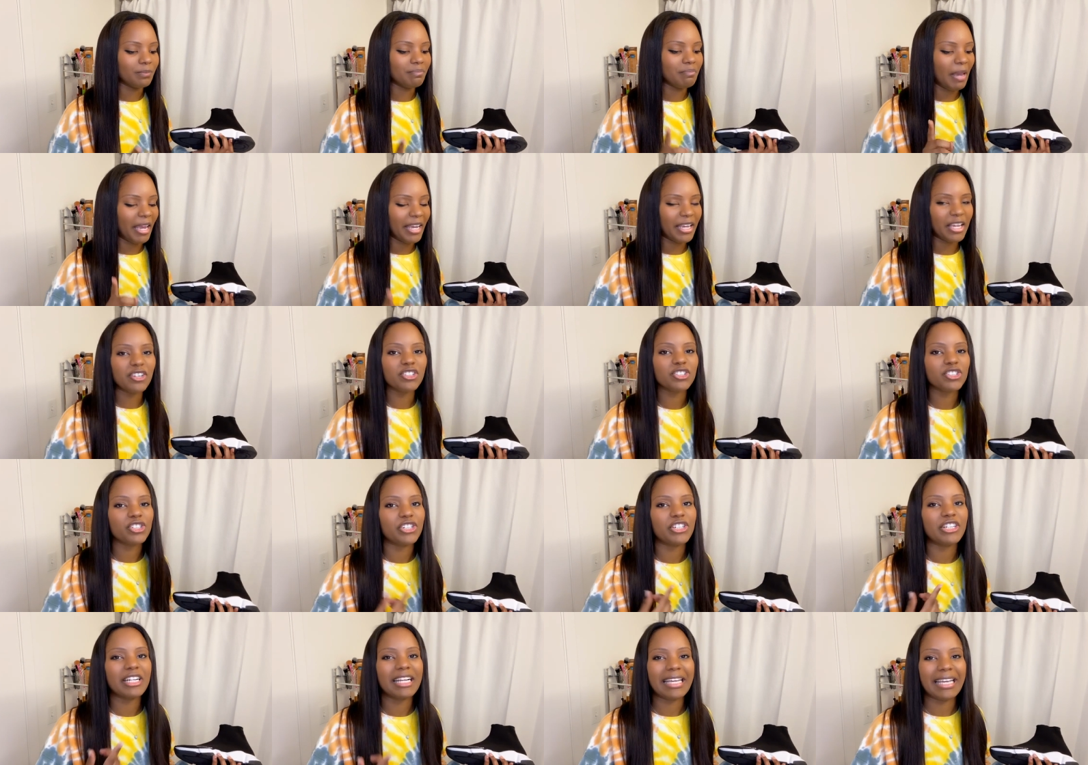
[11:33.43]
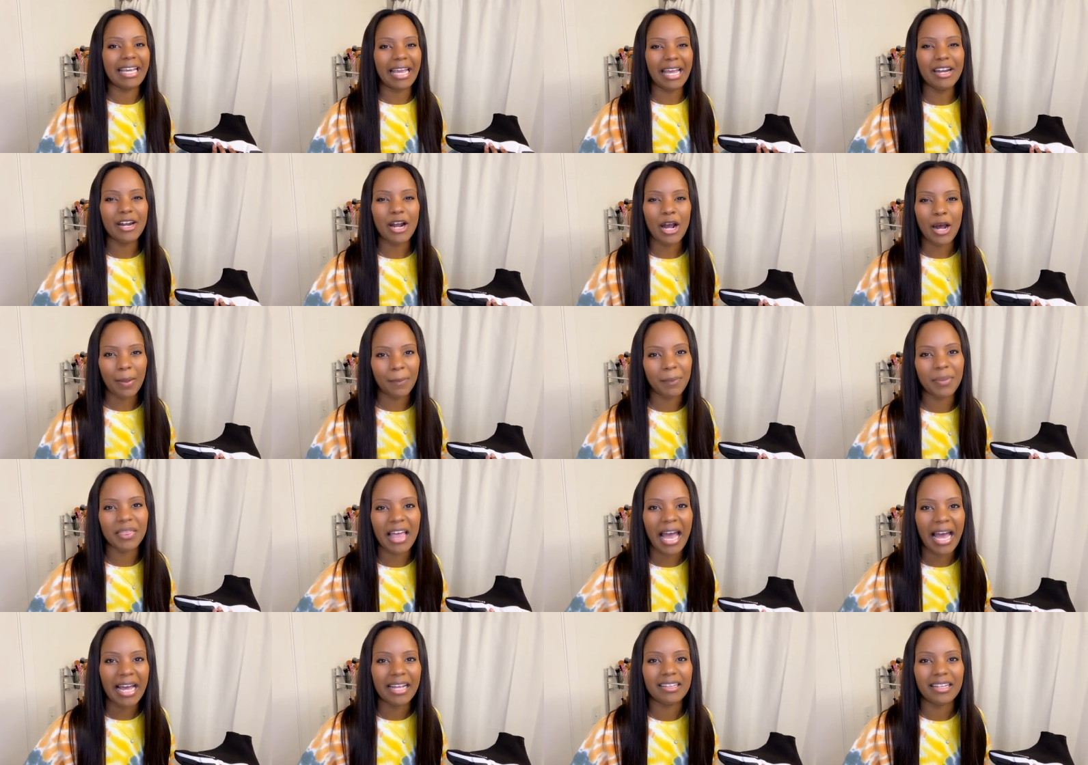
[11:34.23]
making sure to get up
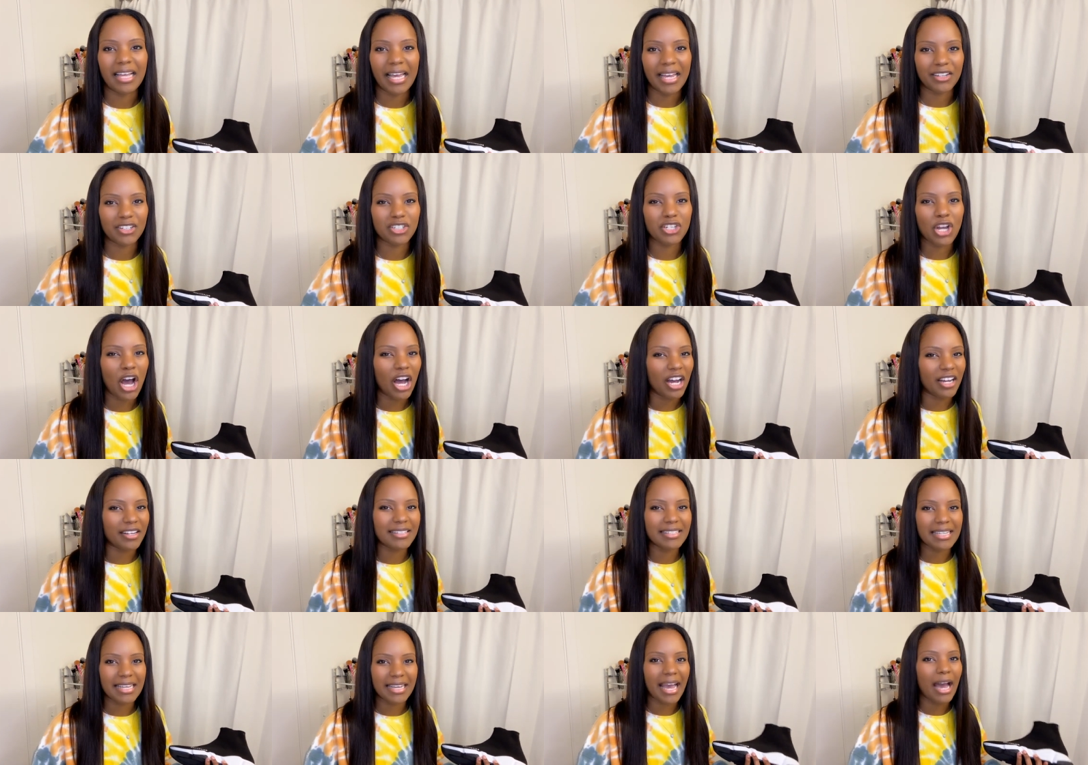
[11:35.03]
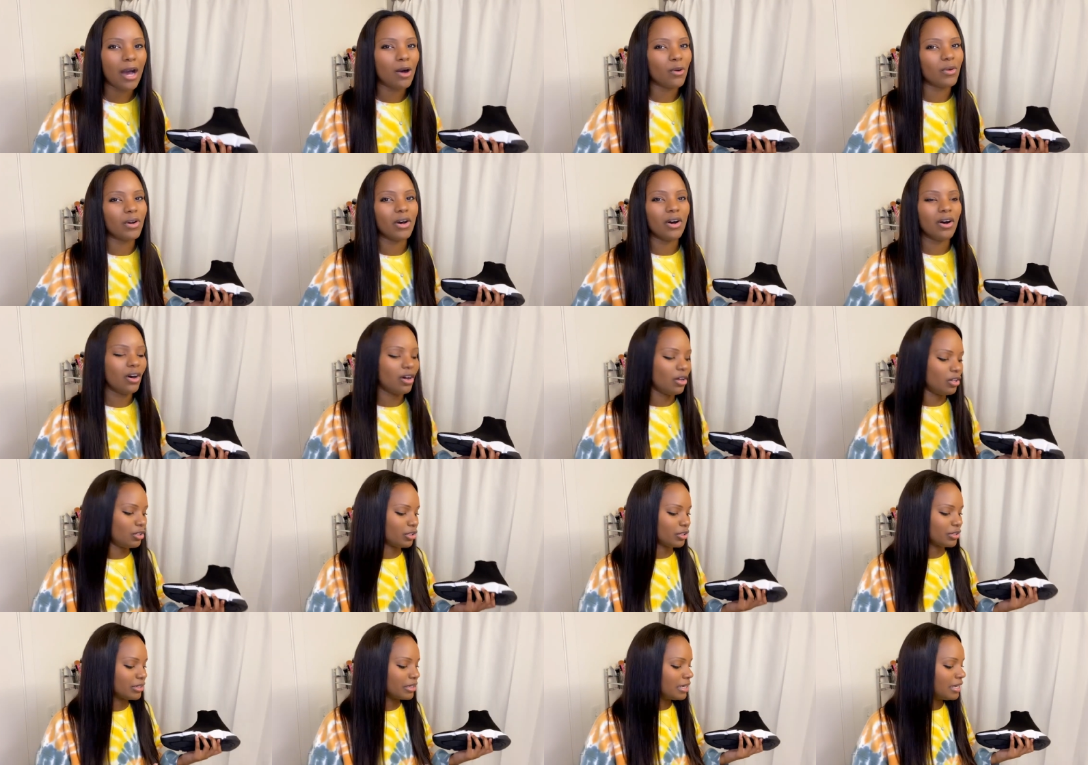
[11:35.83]
that like toxic
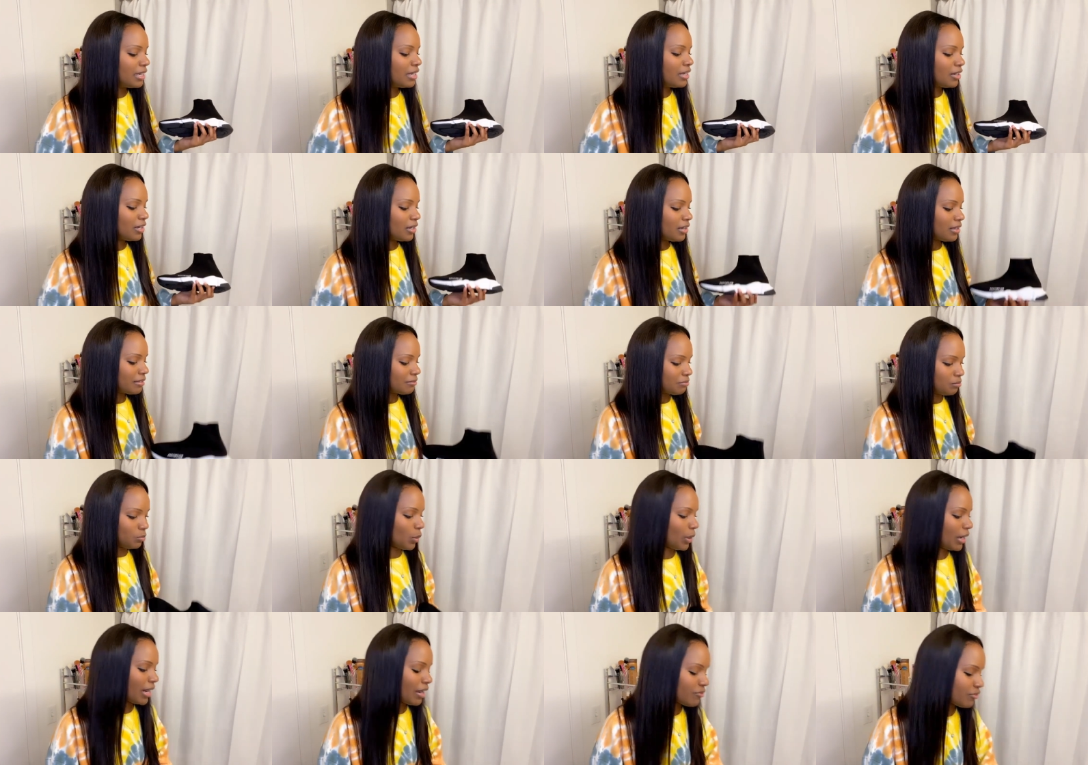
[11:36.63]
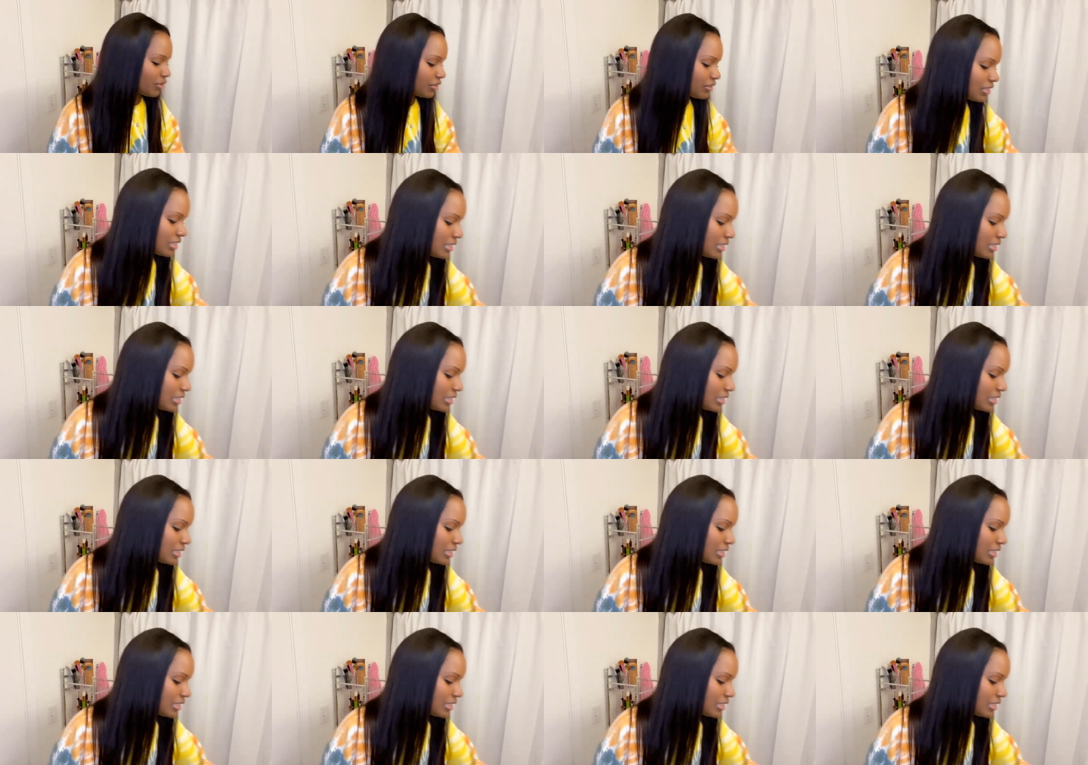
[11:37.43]
alcohol or whatever's